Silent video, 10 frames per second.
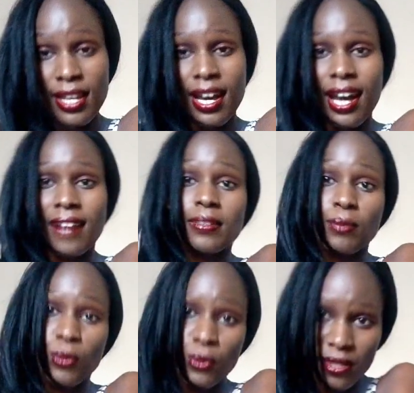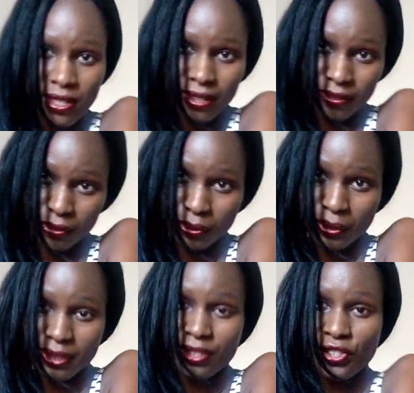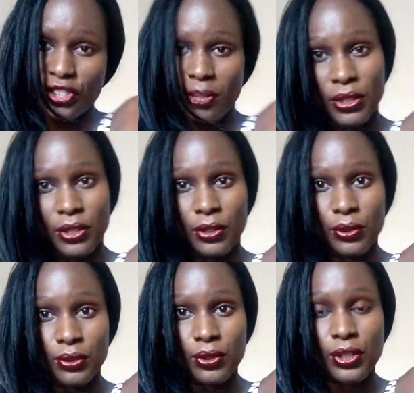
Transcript: have the most influence in shaping you